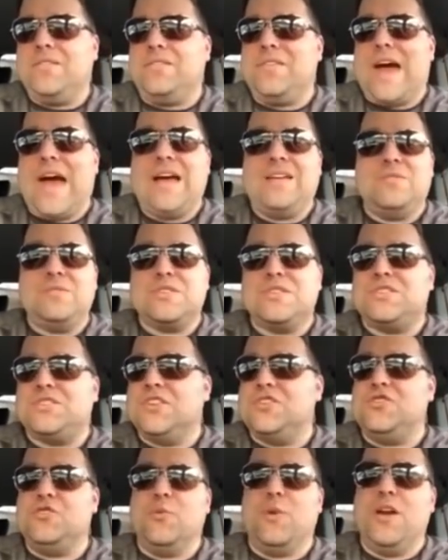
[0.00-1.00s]
that was a
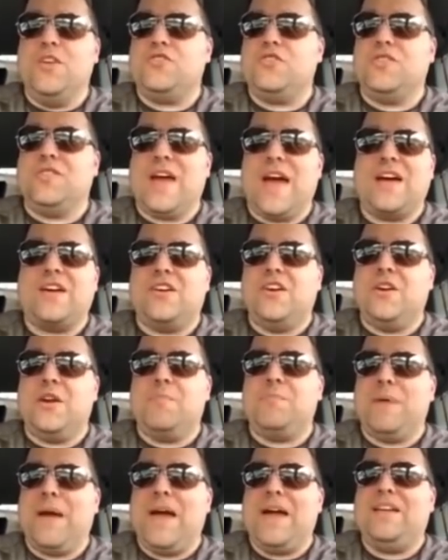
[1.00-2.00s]
situation that could
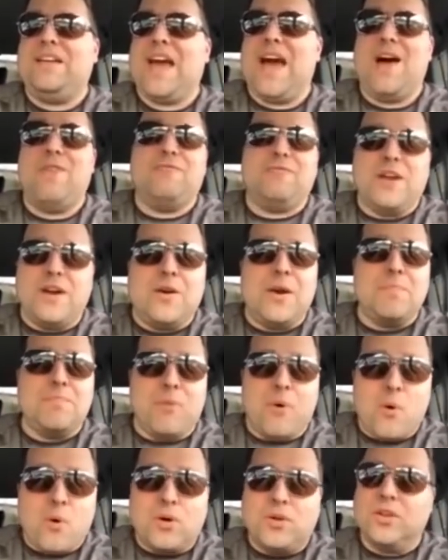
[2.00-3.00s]
have panned out very
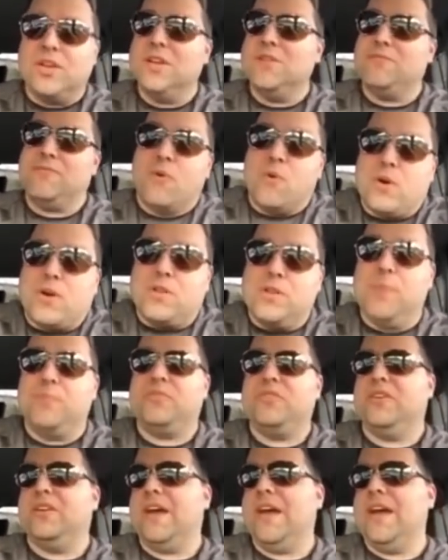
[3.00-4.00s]
poorly for
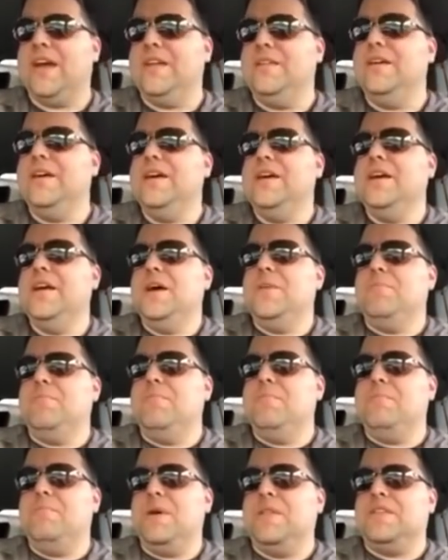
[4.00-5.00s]
Clemson.
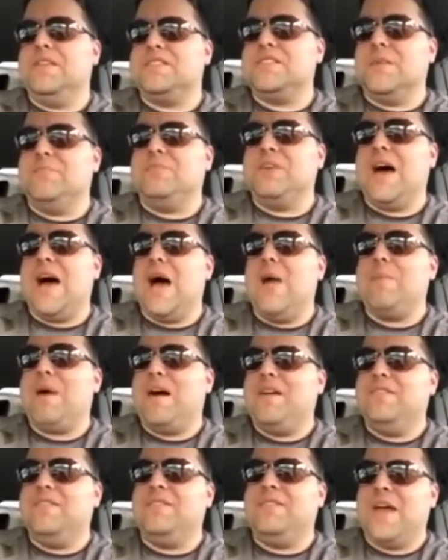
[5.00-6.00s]
But at the same time,
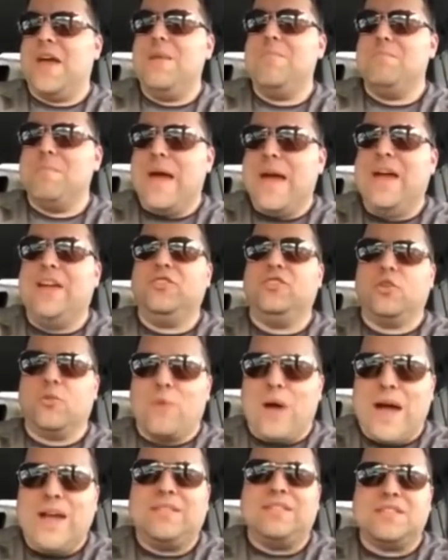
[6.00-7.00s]
they made
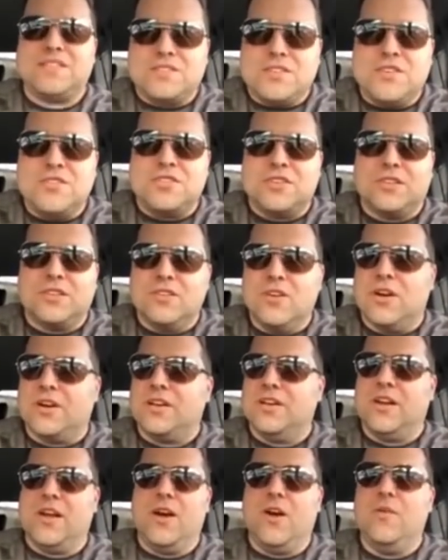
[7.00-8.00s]
the right decision.
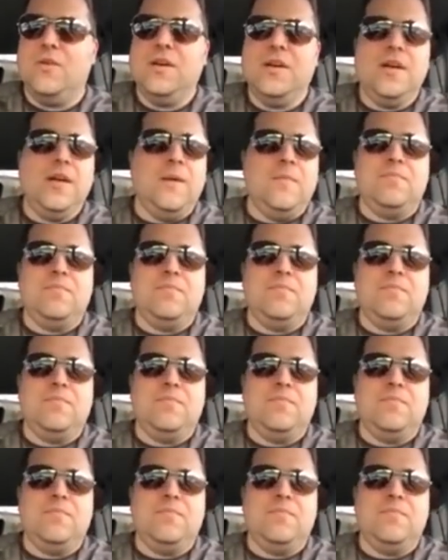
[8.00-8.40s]
Look, you know,